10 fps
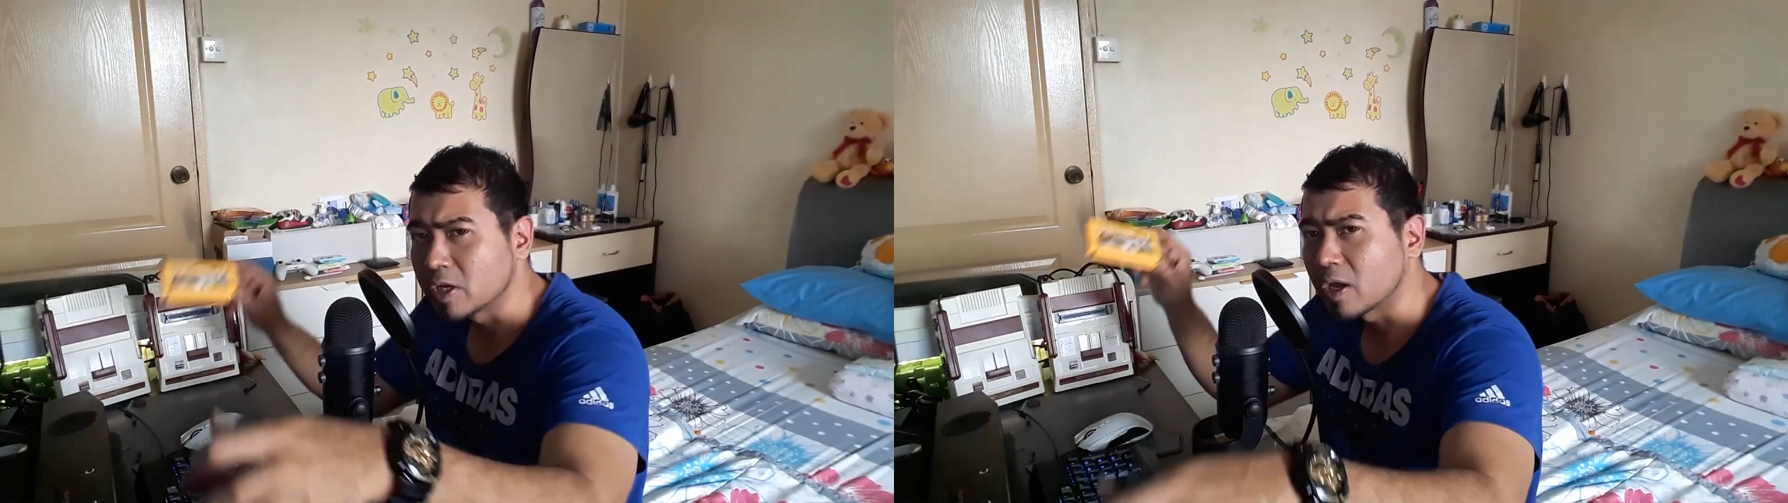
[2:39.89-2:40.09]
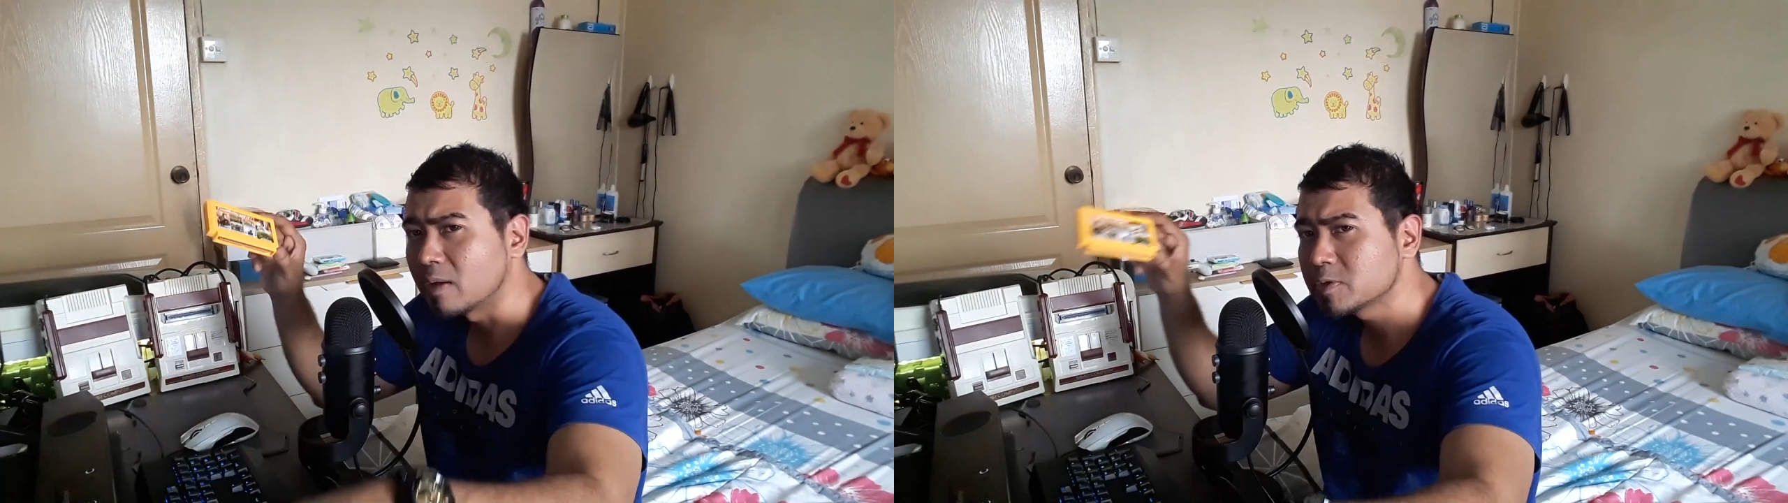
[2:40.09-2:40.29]

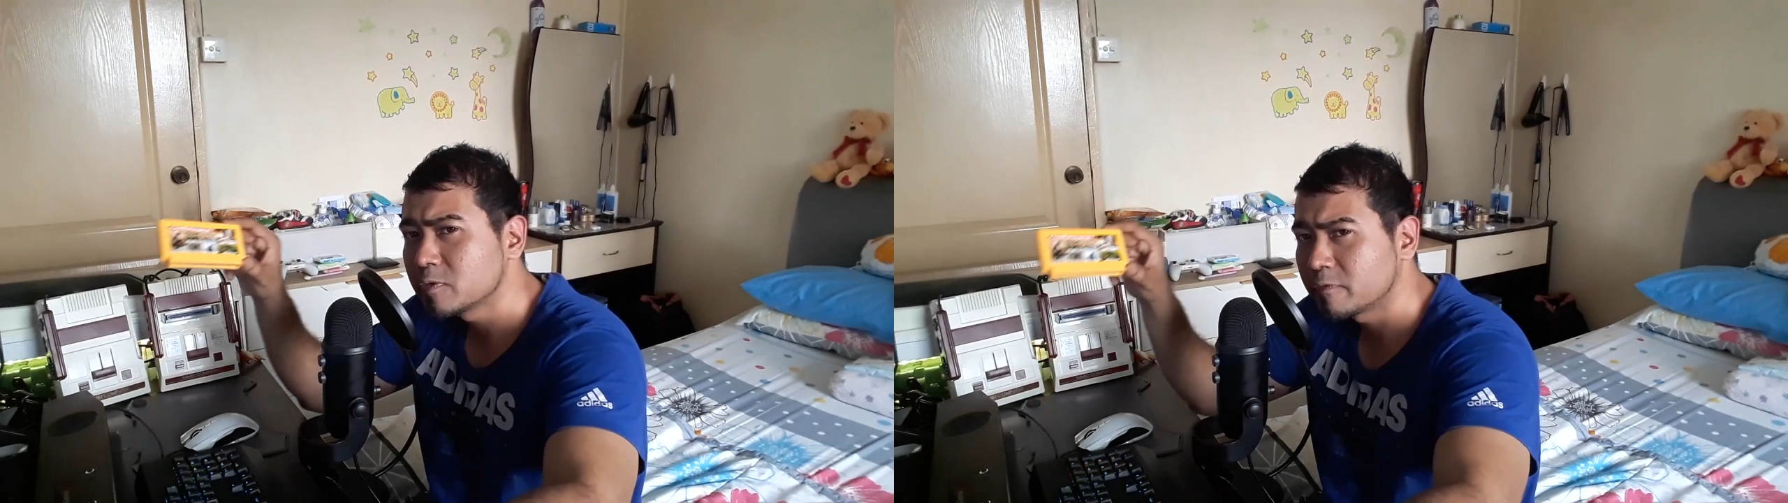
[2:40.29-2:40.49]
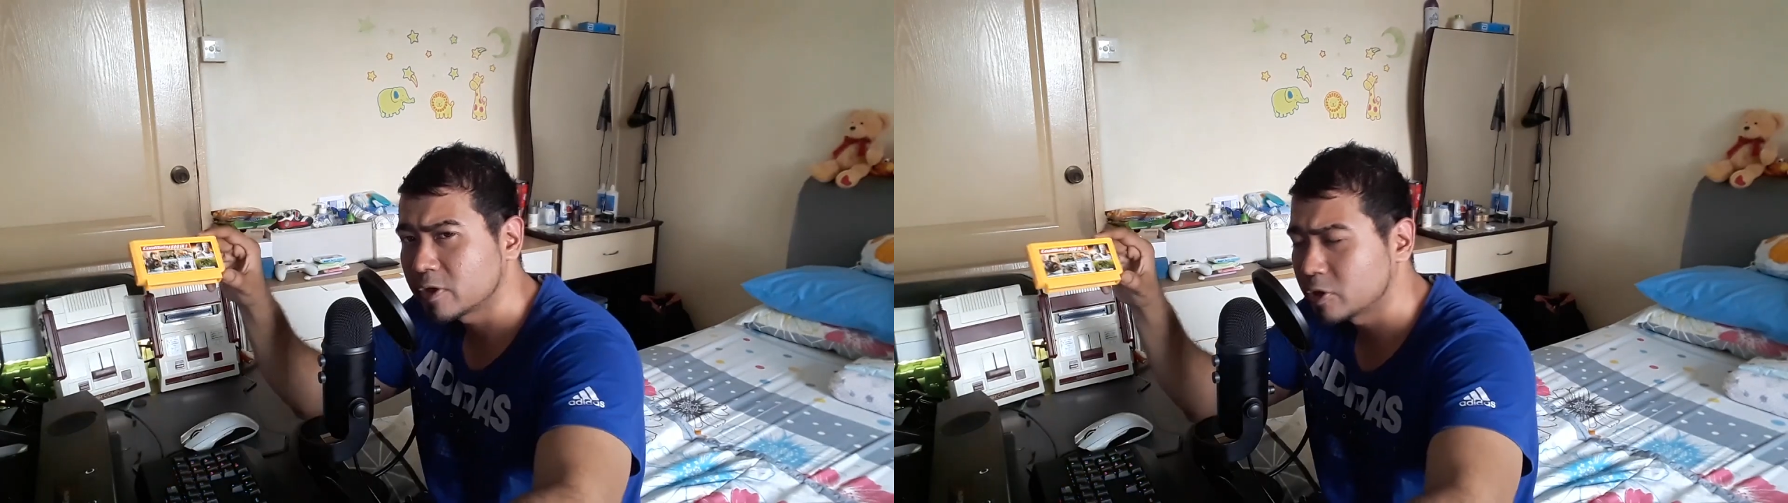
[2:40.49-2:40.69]
comes
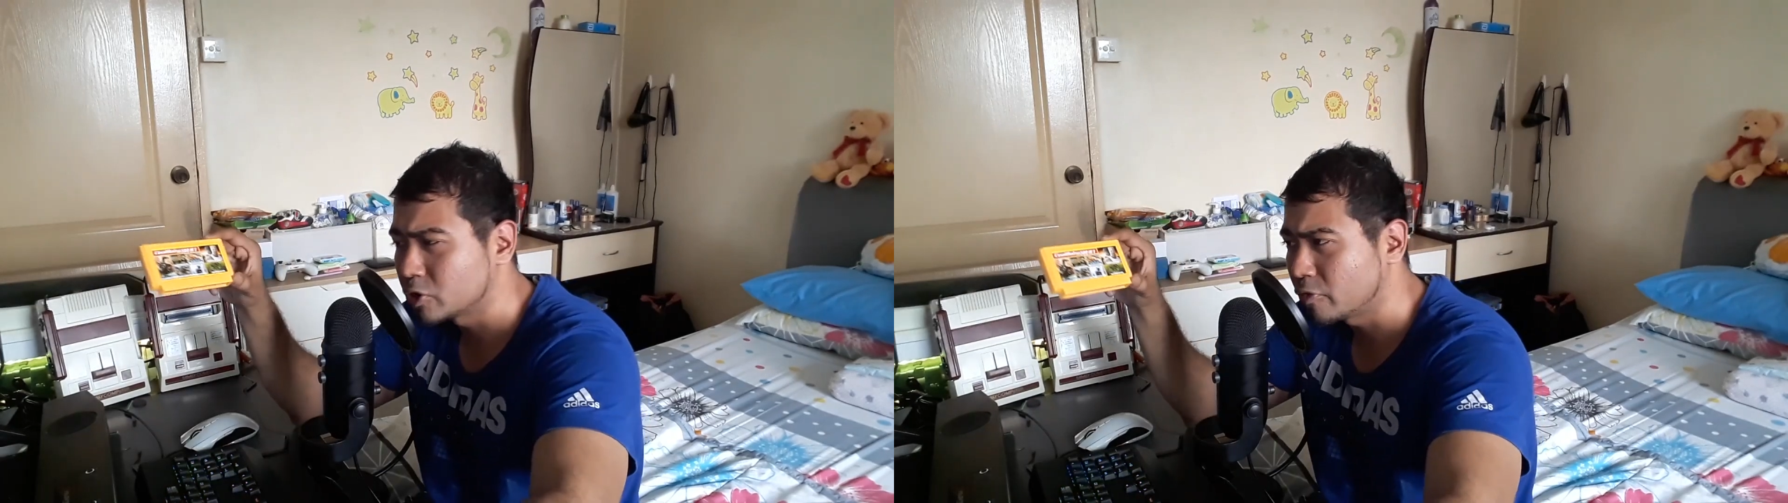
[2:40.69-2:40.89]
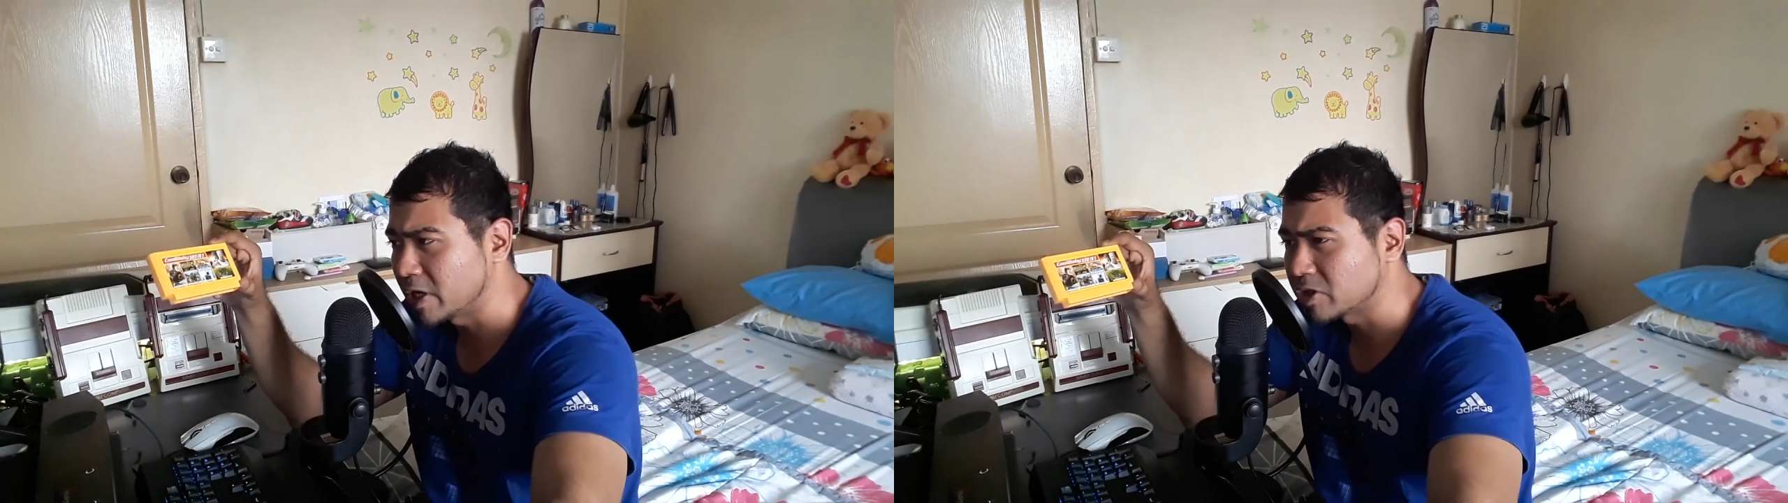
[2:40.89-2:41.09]
with a
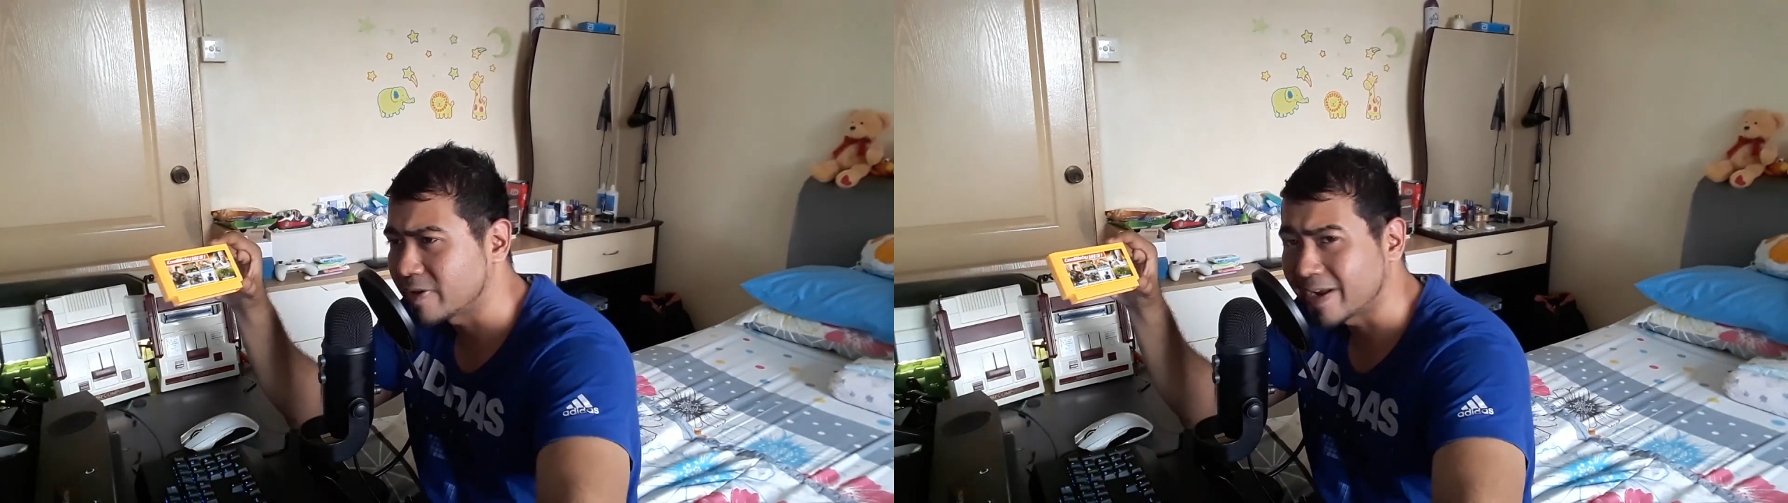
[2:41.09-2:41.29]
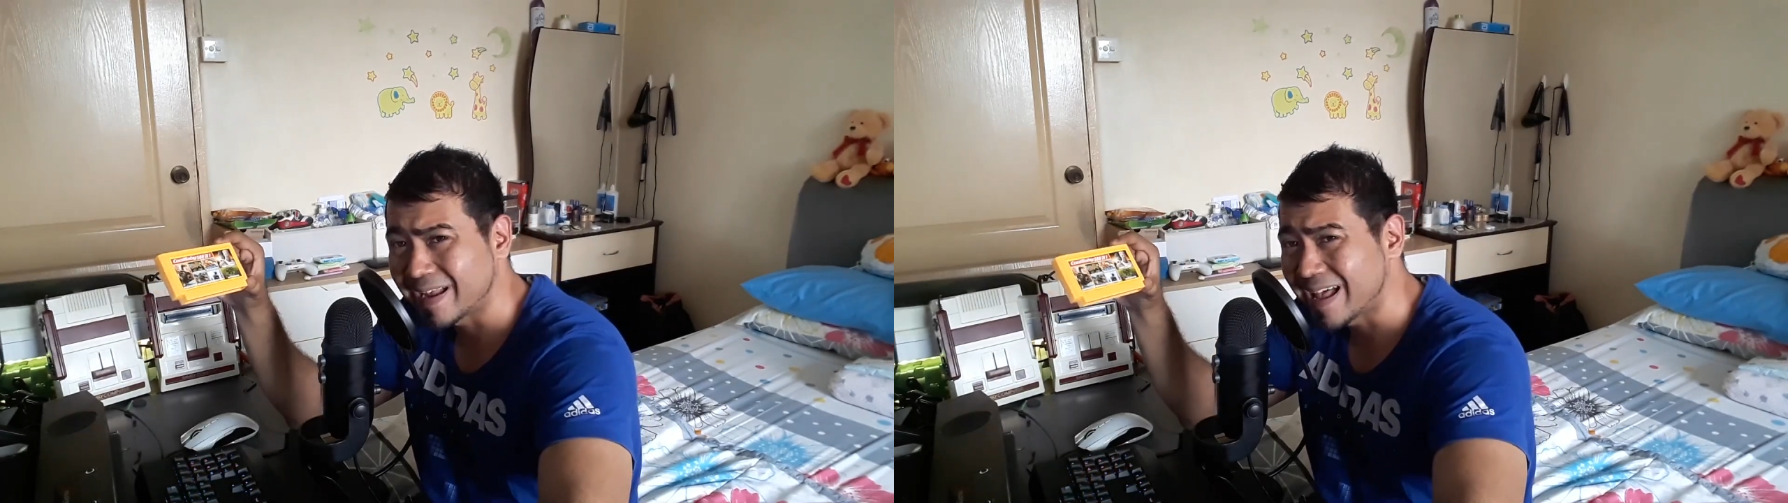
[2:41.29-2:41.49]
cartridge
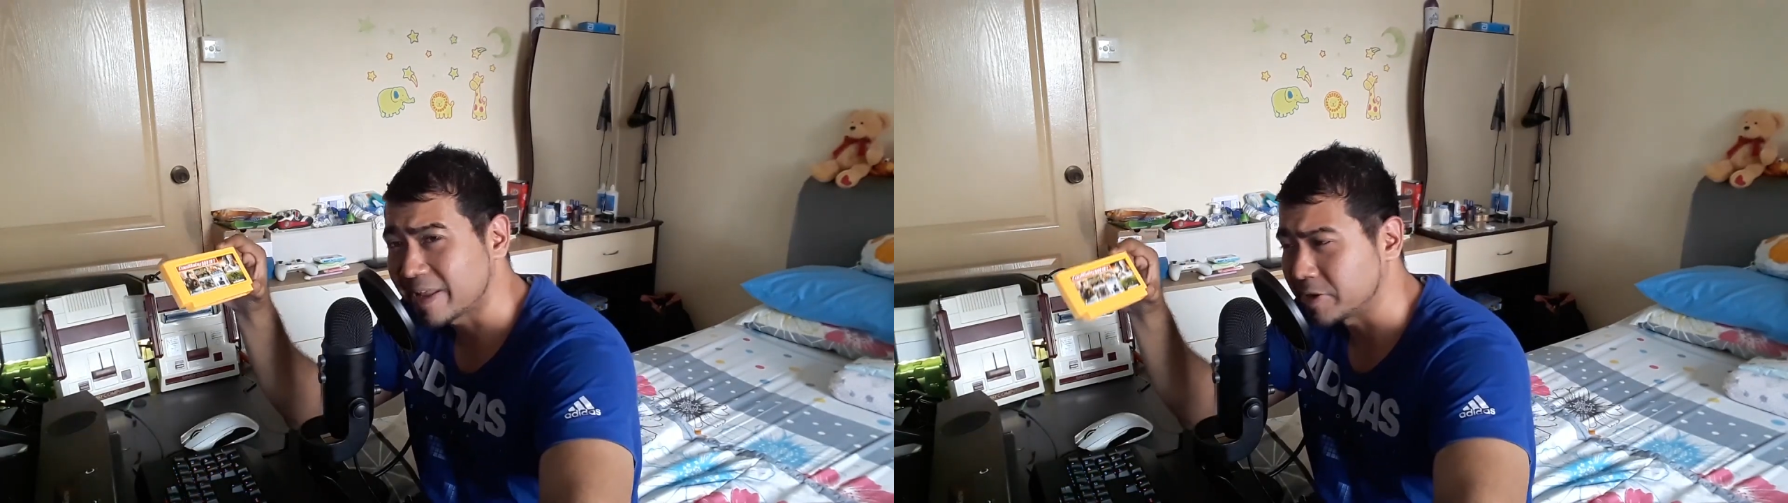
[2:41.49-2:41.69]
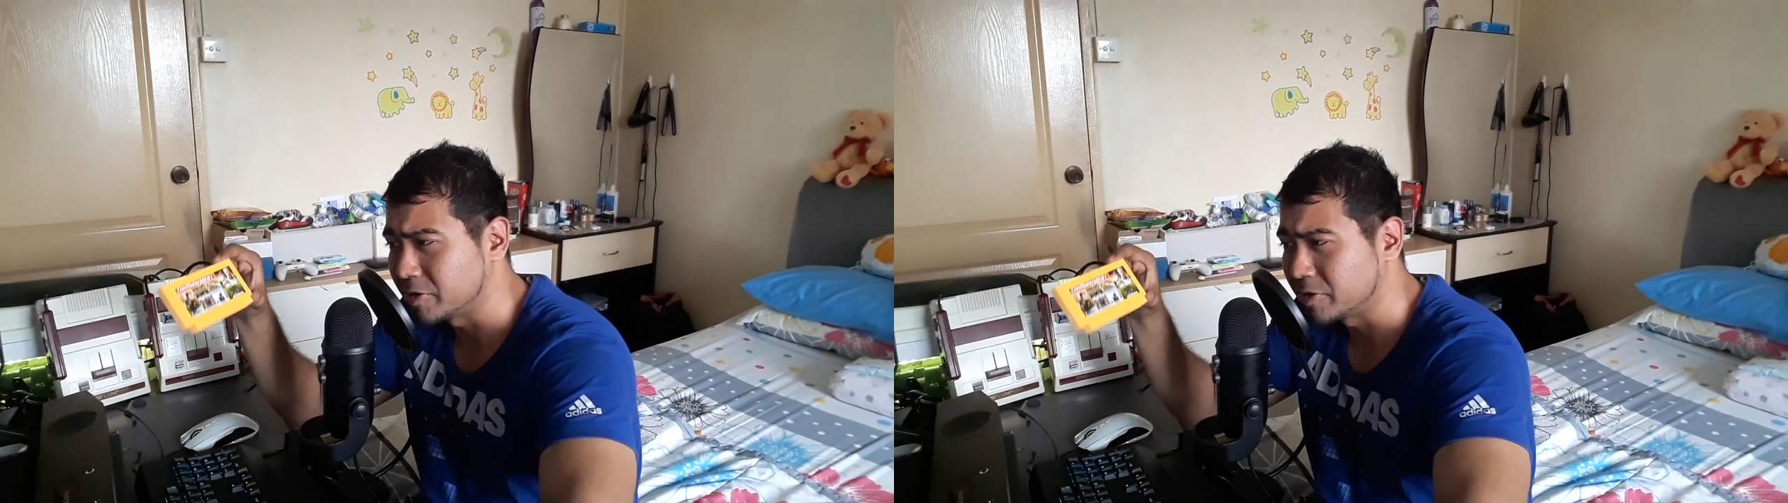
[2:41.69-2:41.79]
that I got